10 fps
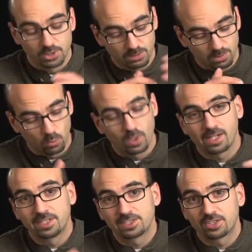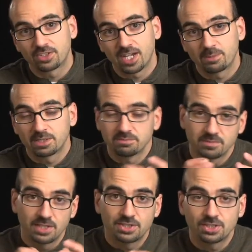You can put one lens on your camera
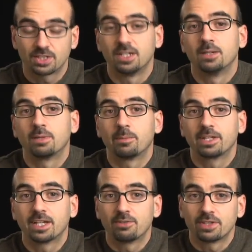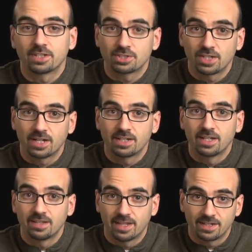and sure, probably get everything shot
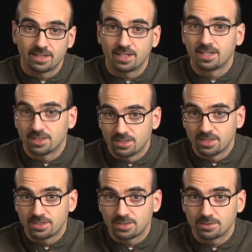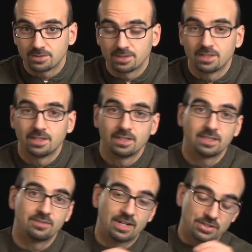that day you need to.
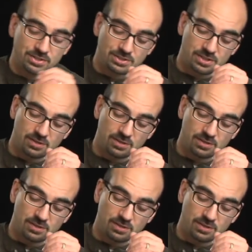The advantages